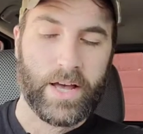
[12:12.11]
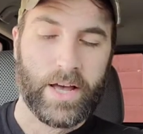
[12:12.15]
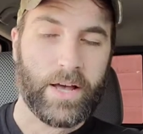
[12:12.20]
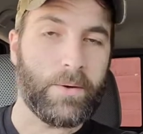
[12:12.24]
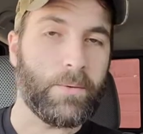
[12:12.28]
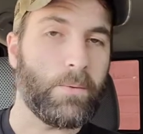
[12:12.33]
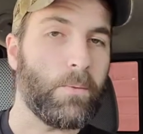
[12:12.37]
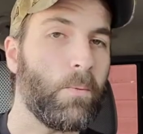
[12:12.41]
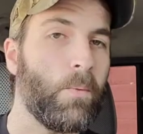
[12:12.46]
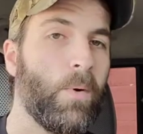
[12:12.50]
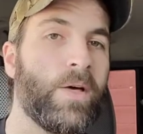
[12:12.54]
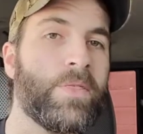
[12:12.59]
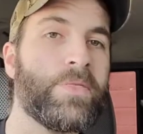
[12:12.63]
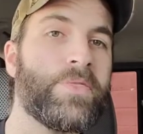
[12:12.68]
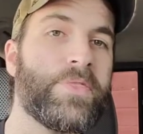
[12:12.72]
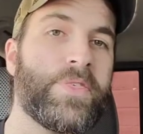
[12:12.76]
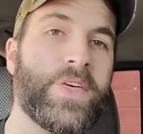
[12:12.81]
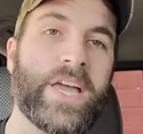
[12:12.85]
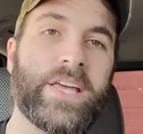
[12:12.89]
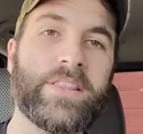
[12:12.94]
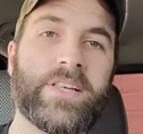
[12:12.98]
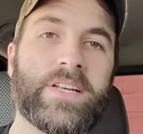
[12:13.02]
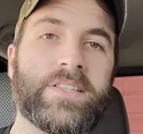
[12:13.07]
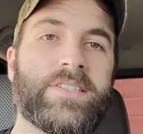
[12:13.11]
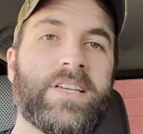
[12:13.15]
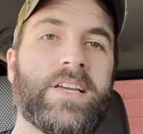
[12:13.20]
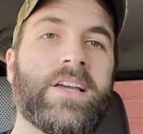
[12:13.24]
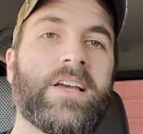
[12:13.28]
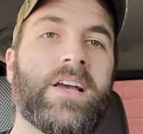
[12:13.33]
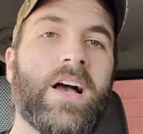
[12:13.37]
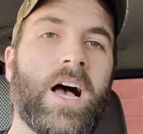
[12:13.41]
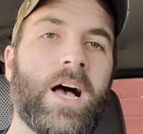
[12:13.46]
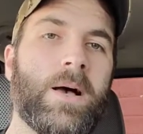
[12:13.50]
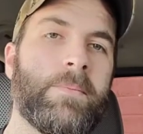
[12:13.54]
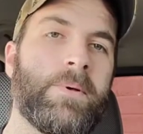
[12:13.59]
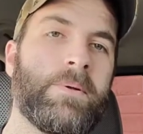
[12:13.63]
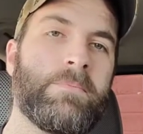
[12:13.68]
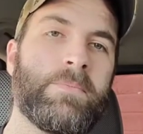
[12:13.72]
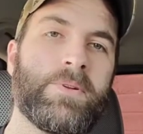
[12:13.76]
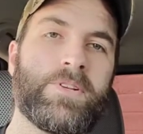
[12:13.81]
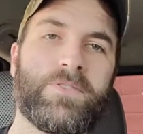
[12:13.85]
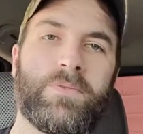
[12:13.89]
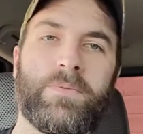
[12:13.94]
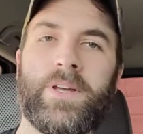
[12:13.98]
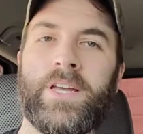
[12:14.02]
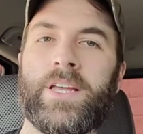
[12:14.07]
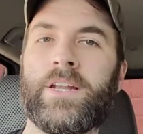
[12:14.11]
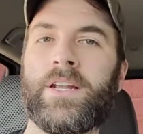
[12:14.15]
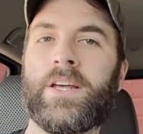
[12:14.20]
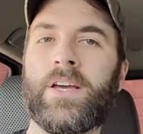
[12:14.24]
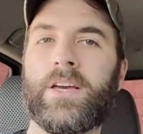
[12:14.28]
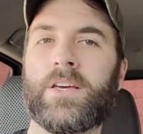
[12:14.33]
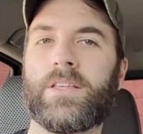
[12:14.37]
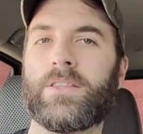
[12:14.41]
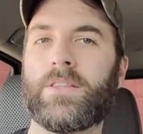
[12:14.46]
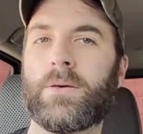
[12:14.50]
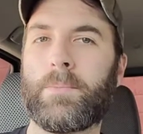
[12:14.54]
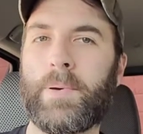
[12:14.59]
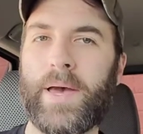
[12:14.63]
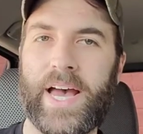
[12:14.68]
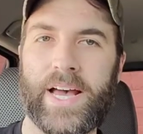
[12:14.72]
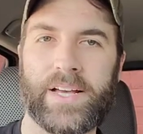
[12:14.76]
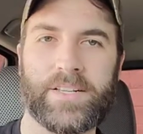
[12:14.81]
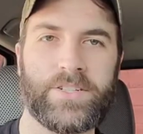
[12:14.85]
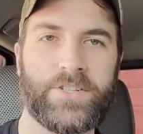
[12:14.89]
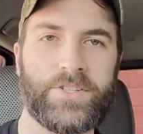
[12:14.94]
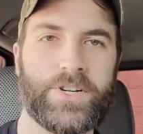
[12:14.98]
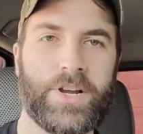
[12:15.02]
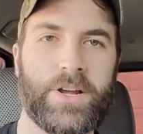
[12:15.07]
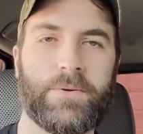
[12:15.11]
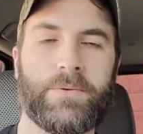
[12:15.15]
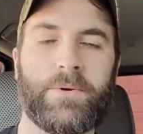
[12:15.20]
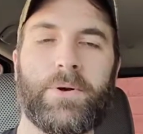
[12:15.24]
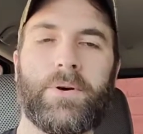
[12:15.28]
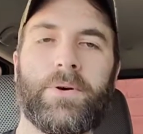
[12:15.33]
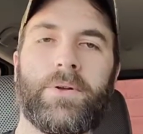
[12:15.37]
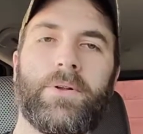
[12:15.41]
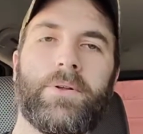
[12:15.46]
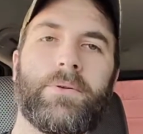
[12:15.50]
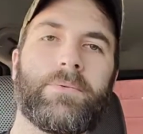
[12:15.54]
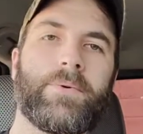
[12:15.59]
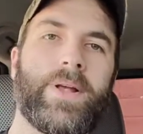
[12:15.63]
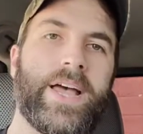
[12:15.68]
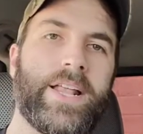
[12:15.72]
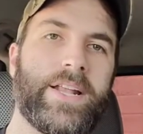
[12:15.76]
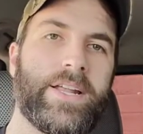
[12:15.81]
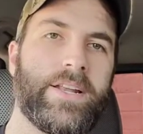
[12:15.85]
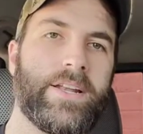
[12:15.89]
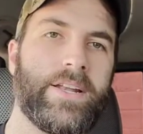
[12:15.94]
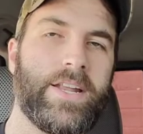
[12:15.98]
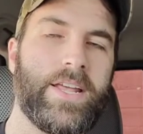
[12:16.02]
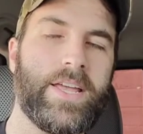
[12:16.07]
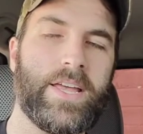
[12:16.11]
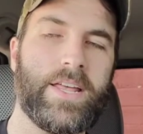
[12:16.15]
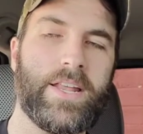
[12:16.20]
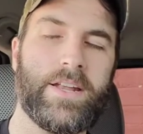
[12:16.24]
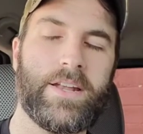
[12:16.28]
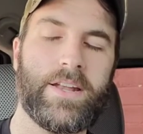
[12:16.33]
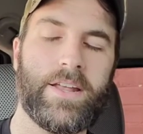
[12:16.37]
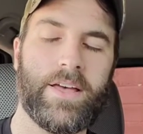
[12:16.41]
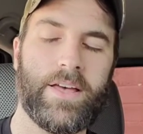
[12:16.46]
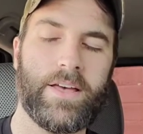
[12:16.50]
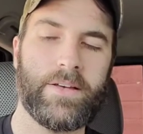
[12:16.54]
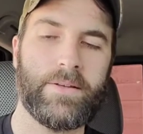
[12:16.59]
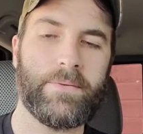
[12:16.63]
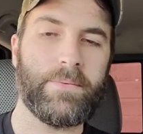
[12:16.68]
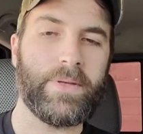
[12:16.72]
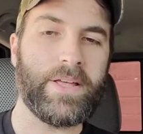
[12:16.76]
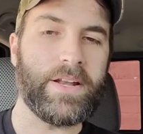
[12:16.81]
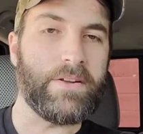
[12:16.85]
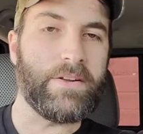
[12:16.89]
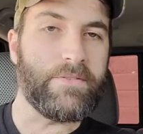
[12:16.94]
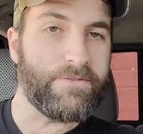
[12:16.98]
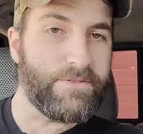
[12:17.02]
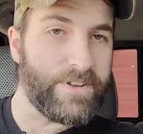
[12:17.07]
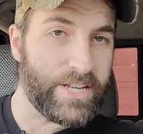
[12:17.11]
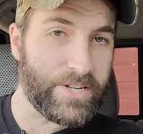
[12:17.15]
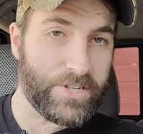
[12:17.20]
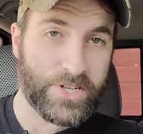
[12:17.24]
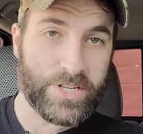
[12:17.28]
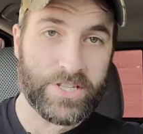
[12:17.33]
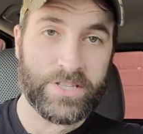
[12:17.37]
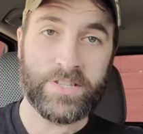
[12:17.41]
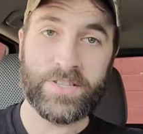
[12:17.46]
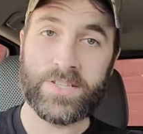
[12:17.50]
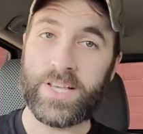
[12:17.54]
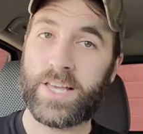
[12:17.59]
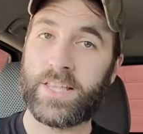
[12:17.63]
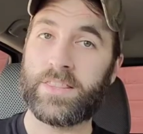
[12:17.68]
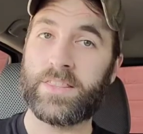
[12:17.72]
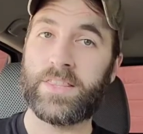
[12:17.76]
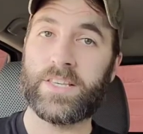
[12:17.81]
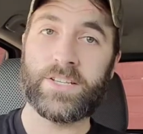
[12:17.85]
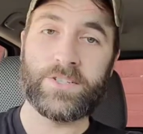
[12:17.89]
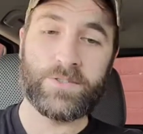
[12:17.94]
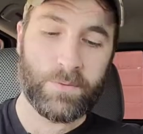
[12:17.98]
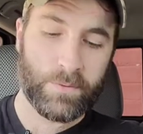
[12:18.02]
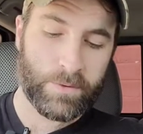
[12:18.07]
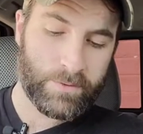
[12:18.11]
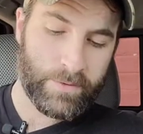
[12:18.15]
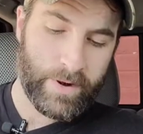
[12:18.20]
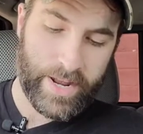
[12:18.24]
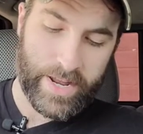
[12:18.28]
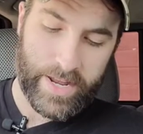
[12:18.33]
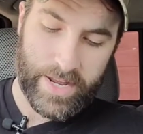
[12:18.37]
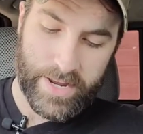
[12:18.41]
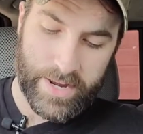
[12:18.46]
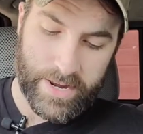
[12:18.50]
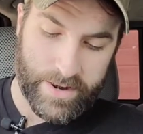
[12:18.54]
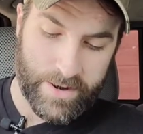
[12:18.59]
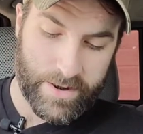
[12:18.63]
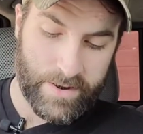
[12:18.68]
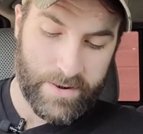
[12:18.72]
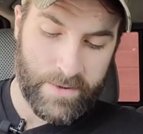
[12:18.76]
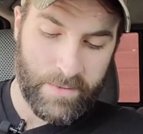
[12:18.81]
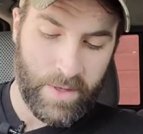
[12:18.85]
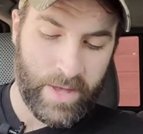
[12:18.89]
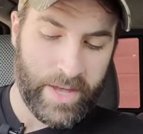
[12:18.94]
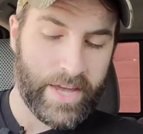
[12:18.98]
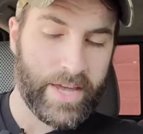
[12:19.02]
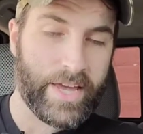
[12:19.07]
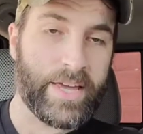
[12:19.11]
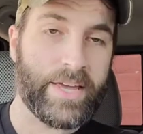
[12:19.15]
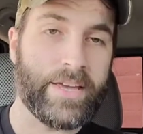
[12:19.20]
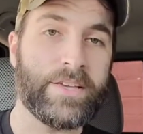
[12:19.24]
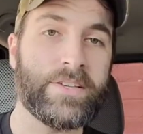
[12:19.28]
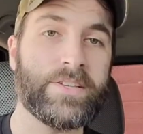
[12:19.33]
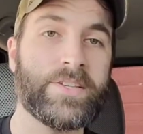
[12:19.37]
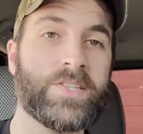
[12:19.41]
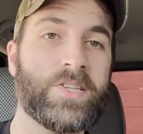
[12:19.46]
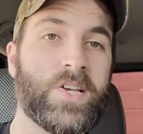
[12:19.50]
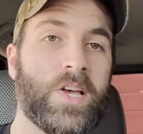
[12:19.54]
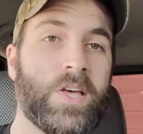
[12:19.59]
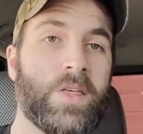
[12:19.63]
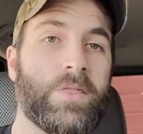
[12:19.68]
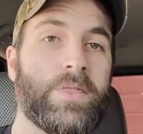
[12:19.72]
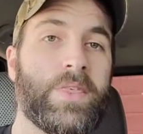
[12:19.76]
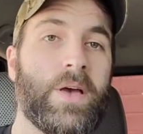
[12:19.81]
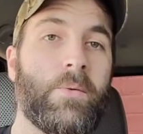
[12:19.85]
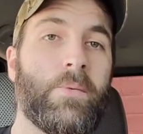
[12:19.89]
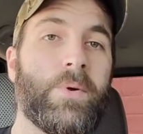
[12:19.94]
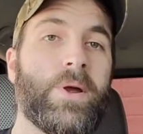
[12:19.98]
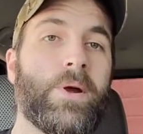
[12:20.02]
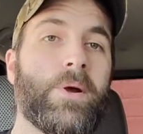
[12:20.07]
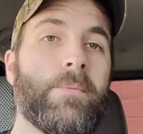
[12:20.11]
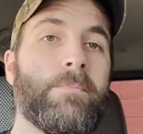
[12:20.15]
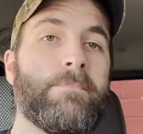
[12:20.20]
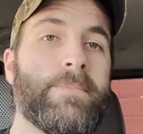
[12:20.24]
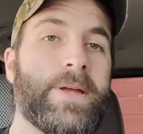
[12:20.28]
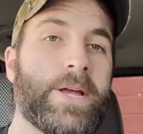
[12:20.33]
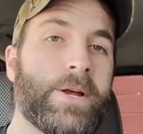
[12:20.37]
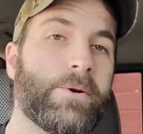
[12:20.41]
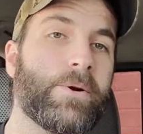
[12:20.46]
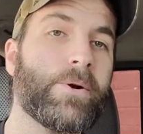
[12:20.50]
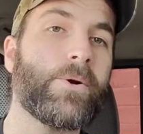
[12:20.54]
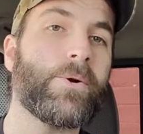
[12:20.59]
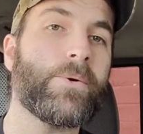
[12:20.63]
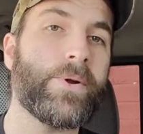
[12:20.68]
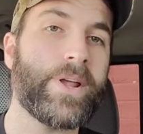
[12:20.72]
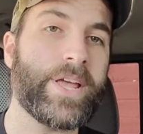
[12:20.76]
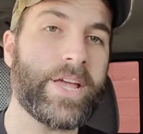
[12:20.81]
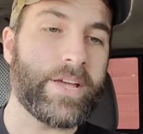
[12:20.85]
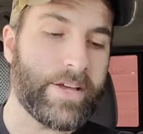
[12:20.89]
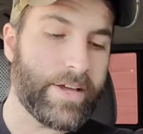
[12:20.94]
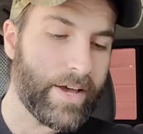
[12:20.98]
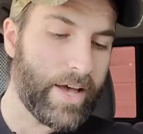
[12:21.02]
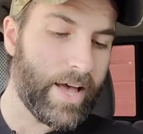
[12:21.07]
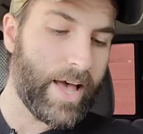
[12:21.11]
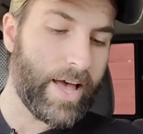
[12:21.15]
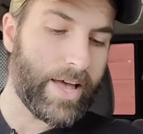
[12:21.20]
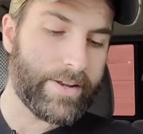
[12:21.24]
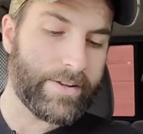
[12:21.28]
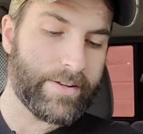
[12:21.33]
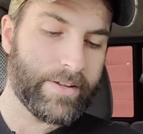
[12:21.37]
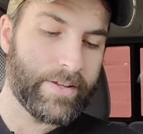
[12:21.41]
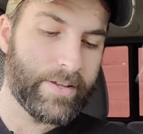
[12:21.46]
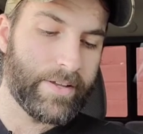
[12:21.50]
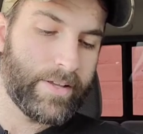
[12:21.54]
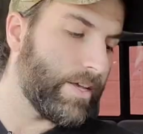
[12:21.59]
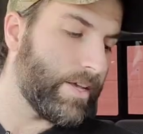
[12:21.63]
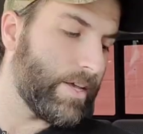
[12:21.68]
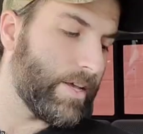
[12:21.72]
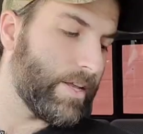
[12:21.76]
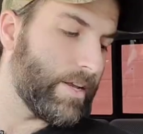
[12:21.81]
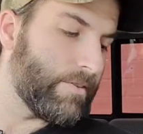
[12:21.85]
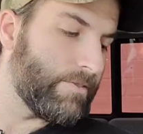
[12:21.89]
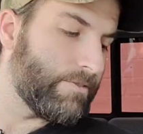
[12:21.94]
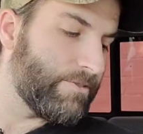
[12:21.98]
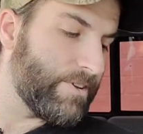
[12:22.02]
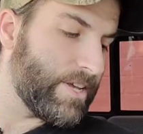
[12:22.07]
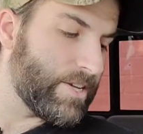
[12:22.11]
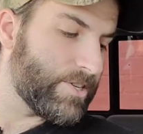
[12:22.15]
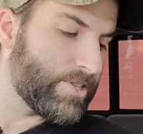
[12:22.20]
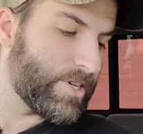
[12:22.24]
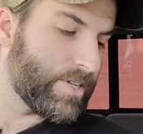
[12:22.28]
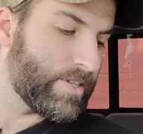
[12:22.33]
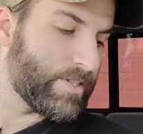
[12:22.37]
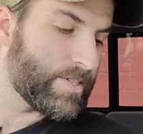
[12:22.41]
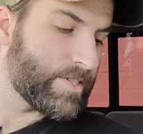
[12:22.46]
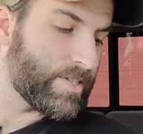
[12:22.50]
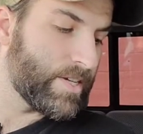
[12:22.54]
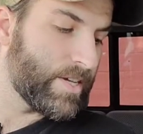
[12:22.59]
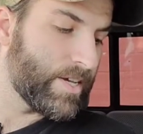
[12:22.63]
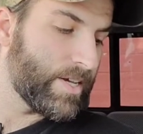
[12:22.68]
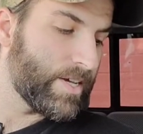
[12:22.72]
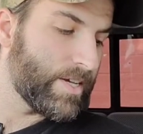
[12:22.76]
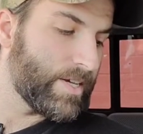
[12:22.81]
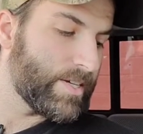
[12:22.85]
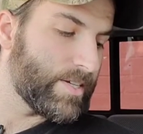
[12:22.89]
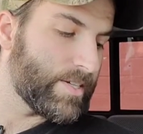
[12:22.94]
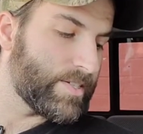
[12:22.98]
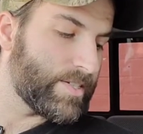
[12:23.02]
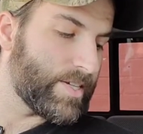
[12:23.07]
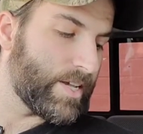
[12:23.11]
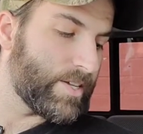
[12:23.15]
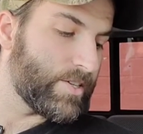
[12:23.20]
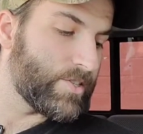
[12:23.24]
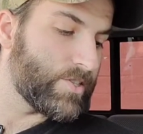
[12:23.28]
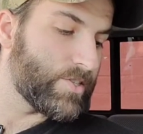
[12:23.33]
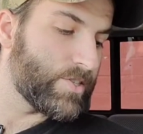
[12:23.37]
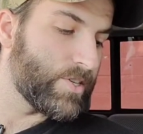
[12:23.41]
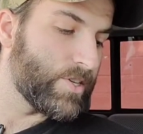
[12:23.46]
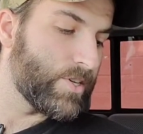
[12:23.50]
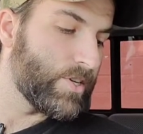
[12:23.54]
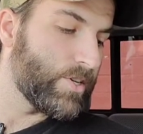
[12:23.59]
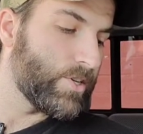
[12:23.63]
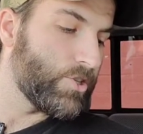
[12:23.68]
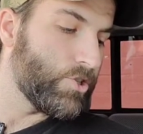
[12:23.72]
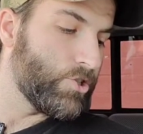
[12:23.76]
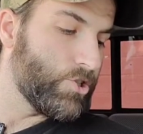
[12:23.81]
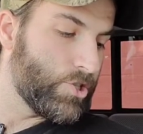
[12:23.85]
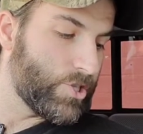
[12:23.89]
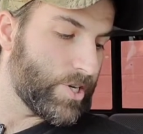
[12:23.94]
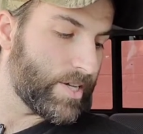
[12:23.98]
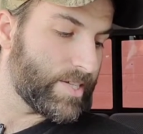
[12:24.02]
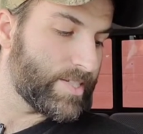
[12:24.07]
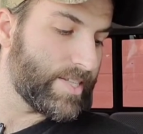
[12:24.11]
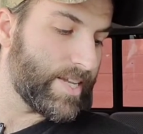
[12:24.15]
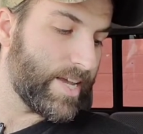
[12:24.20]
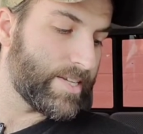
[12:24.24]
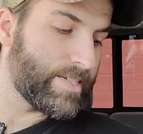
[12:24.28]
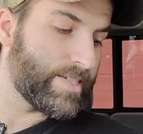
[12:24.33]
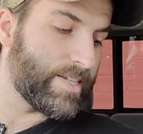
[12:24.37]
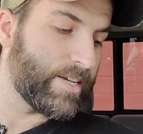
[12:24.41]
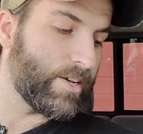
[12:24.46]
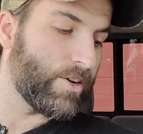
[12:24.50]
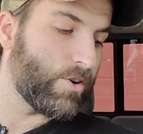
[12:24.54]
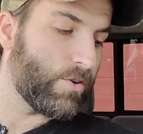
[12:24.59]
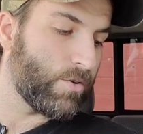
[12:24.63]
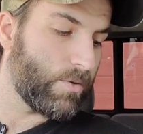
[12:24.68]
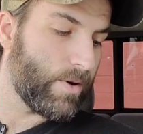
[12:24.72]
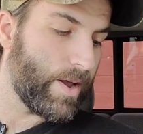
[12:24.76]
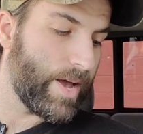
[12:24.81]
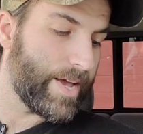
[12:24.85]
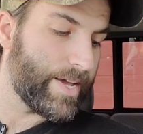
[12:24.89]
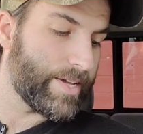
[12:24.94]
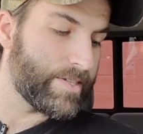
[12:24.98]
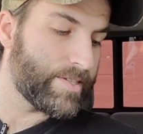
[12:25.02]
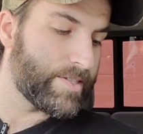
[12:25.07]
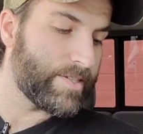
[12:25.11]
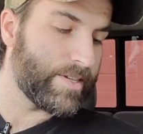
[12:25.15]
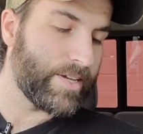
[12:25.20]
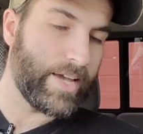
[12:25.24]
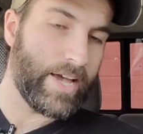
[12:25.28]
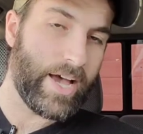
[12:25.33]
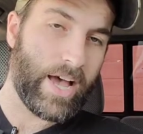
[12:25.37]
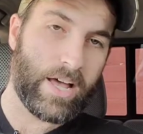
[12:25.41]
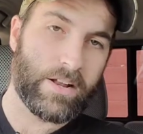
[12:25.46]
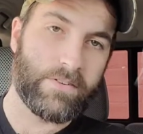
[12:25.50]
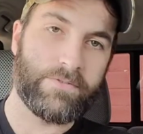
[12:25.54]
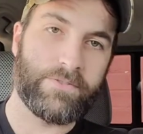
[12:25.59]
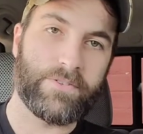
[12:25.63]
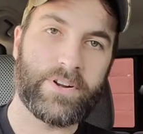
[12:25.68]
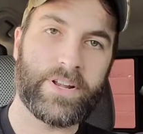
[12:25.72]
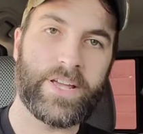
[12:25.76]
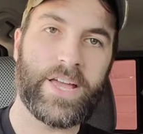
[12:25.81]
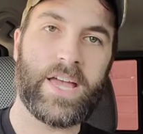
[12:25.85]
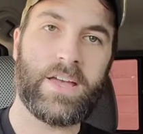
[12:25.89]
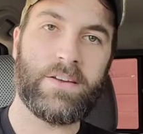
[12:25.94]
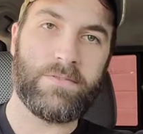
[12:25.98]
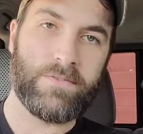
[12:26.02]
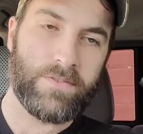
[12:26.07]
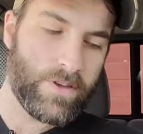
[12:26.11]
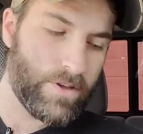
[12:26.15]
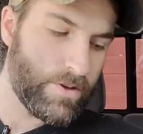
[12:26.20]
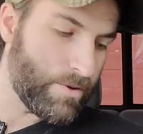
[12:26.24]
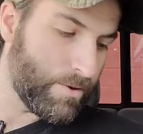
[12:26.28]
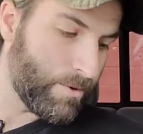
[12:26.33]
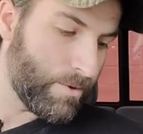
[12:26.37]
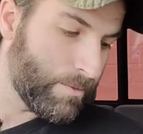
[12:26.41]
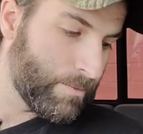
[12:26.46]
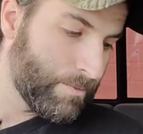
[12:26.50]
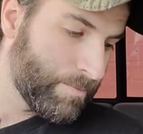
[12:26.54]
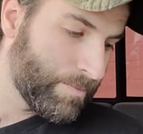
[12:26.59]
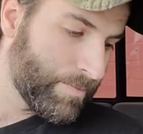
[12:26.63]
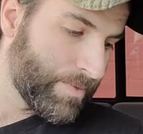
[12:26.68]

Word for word: One thing that's in common between the passage I wrote, read in in uh, in Ephesians and this one right here is that we are mirroring God. In Ephesians, it says, "Just as in Christ God forgave you,"